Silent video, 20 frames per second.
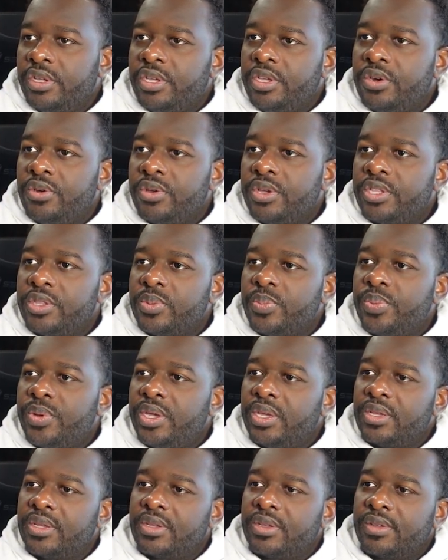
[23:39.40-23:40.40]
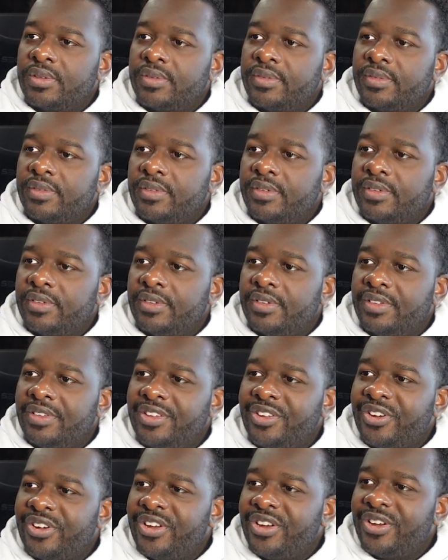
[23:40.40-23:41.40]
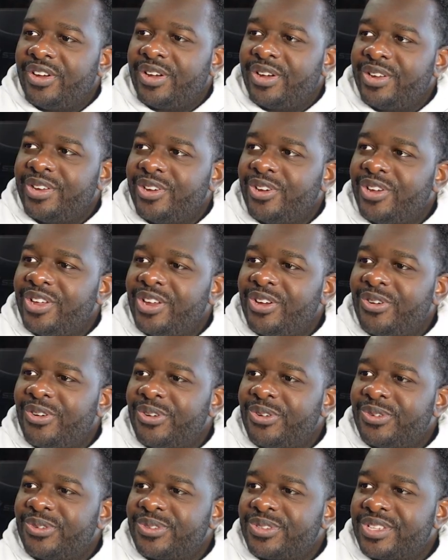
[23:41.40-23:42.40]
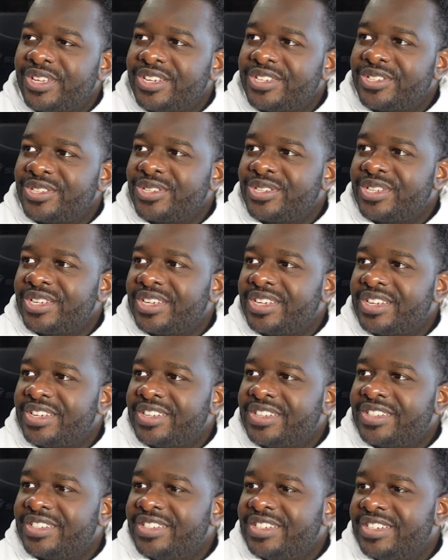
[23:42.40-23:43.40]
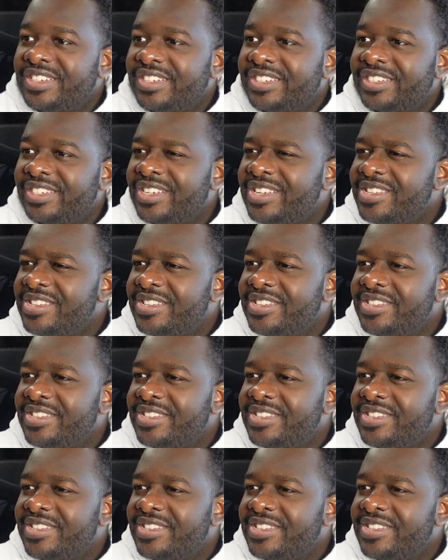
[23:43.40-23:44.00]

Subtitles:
don't get to pick your heroes, I should say. It's a